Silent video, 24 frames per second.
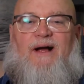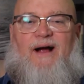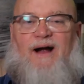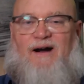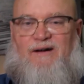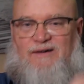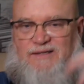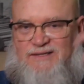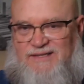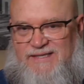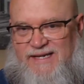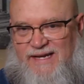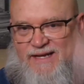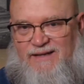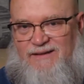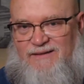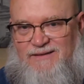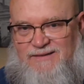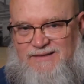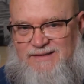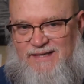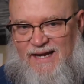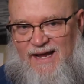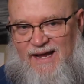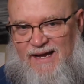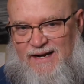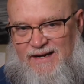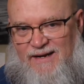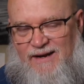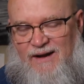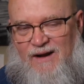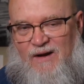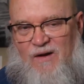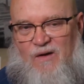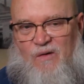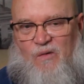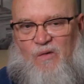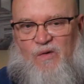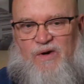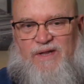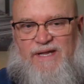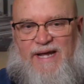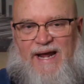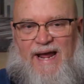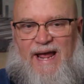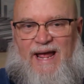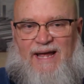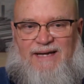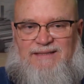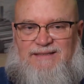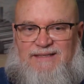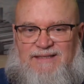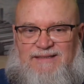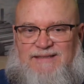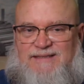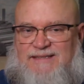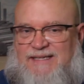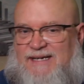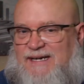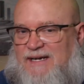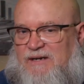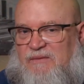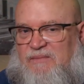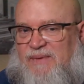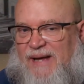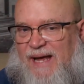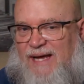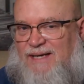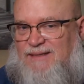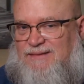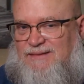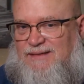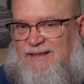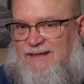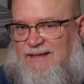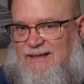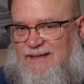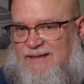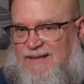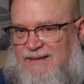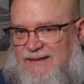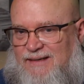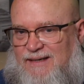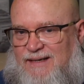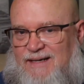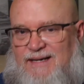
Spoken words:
our skill set, or the agency capacity.